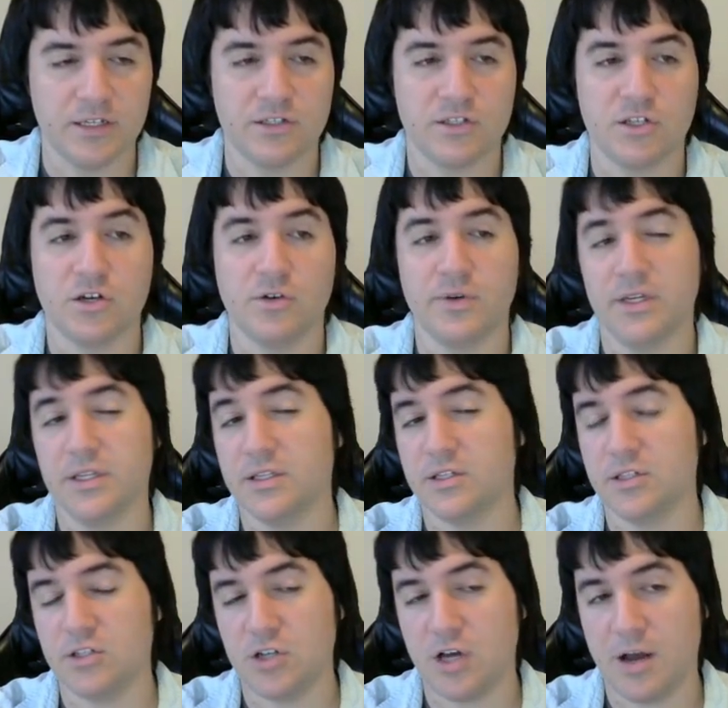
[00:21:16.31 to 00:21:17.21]
is going in
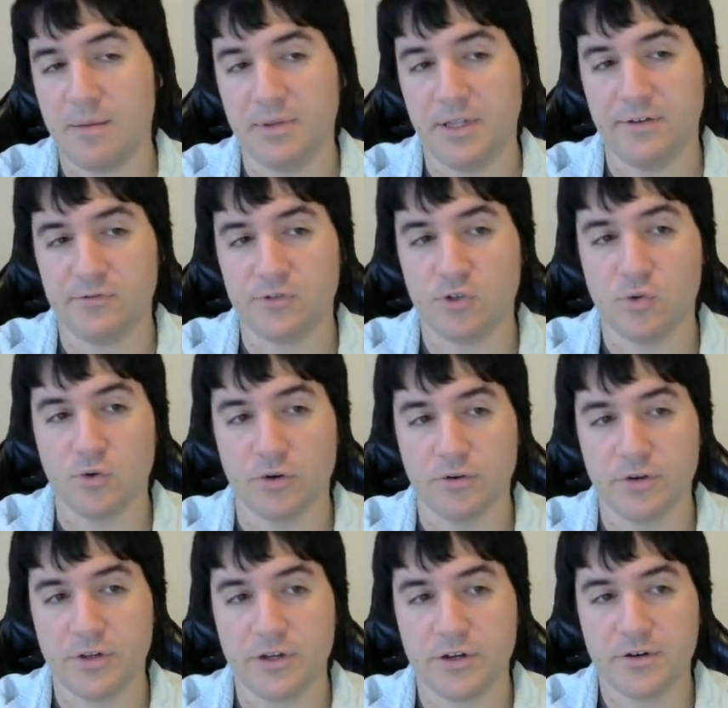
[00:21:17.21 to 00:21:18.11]
this top left
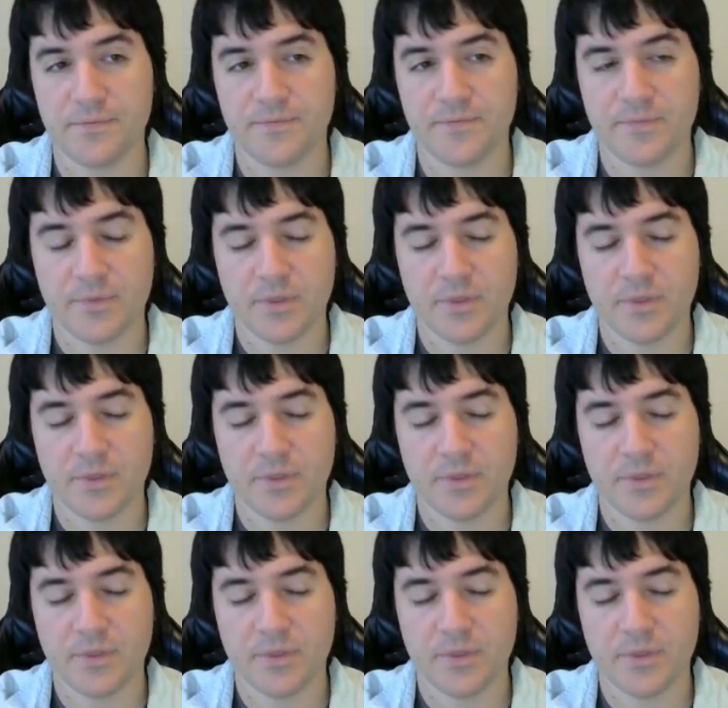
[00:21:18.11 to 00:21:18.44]
corner here.